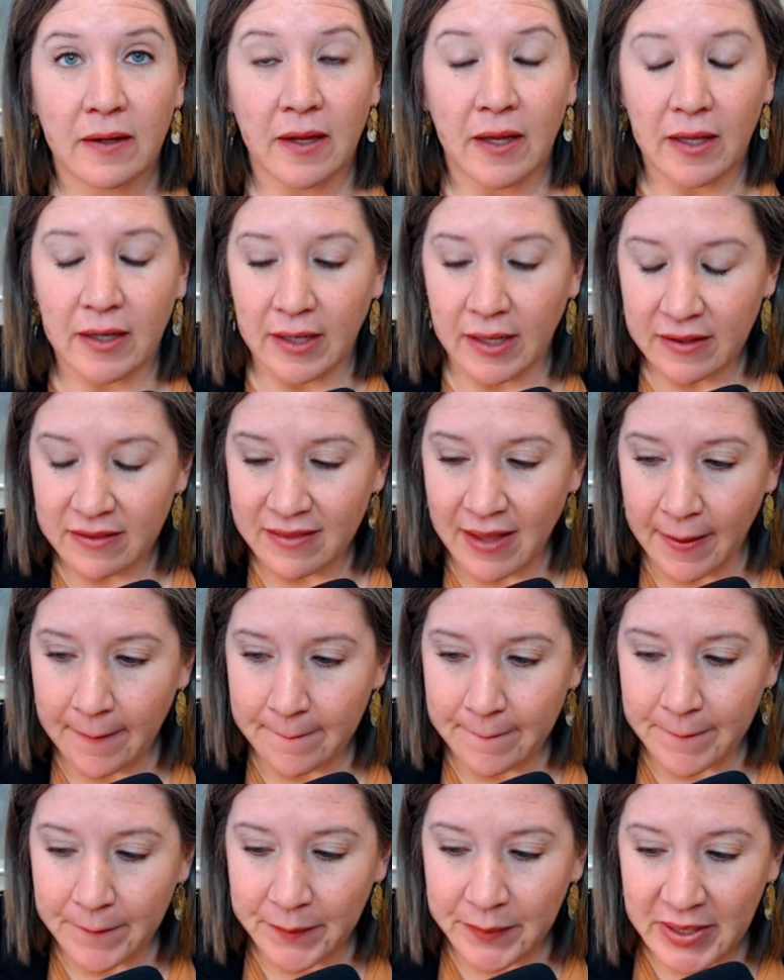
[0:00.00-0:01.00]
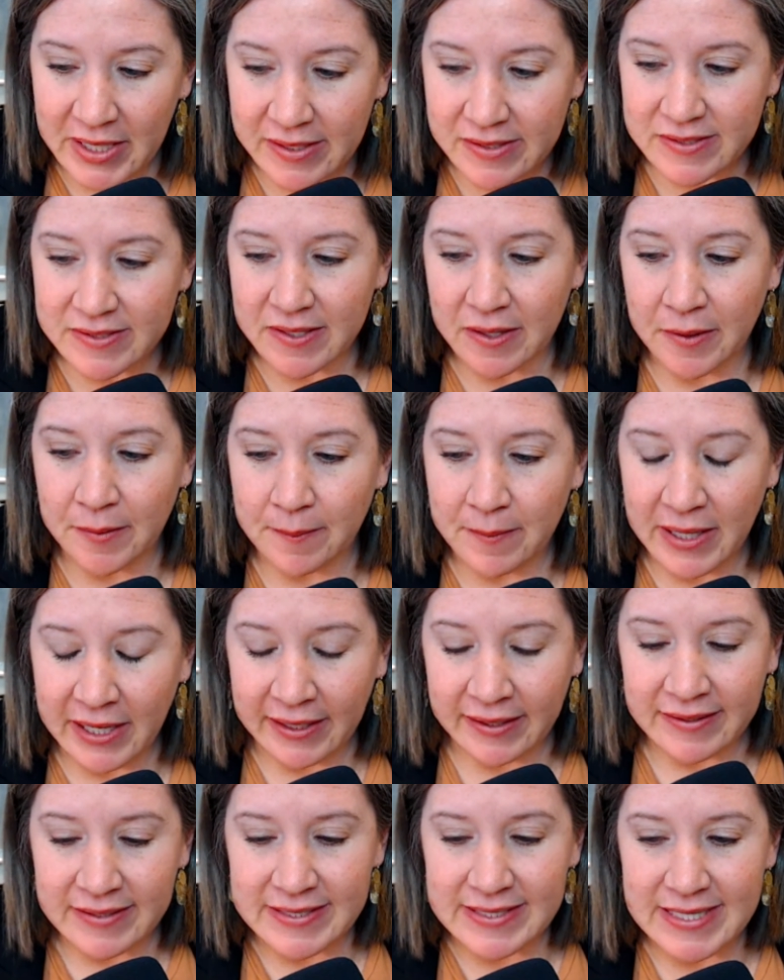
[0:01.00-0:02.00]
And that beats a
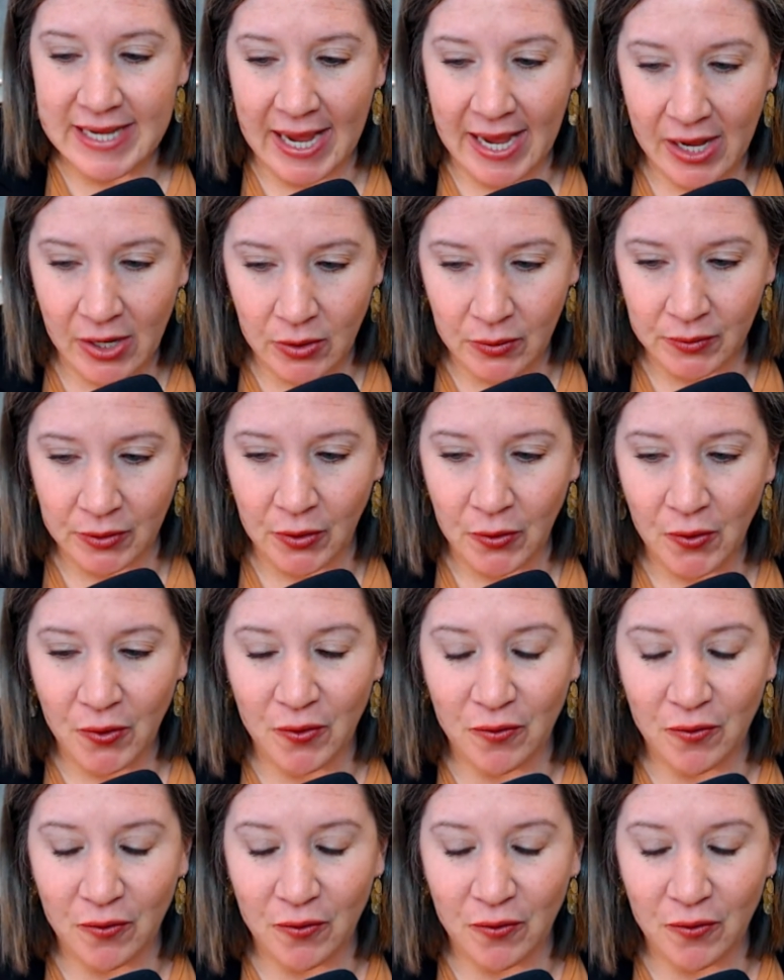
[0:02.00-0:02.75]
man down